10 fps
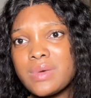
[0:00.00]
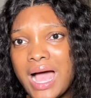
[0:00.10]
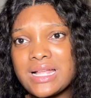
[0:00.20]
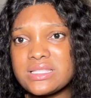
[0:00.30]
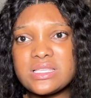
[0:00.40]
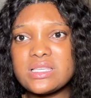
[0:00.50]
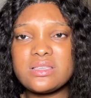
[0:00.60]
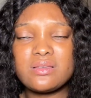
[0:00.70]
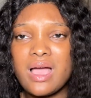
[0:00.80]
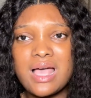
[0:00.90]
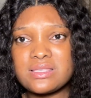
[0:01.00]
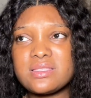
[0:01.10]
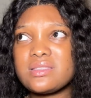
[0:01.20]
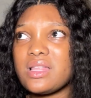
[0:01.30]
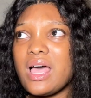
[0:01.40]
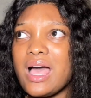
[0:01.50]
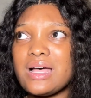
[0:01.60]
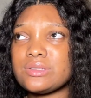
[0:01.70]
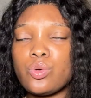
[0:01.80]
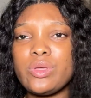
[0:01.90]
Andy, her sister,
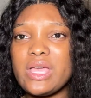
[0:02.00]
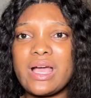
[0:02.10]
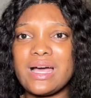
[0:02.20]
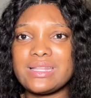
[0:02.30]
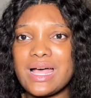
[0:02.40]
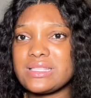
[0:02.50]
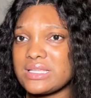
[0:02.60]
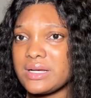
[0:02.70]
and Onyeka that